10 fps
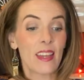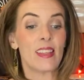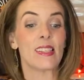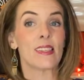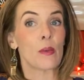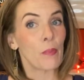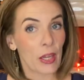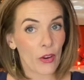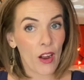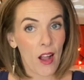This is a
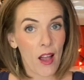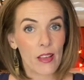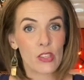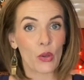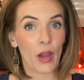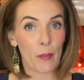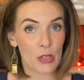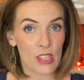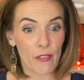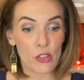bigger haul, so grab
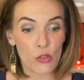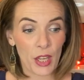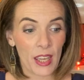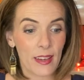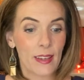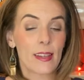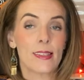yourself a drink,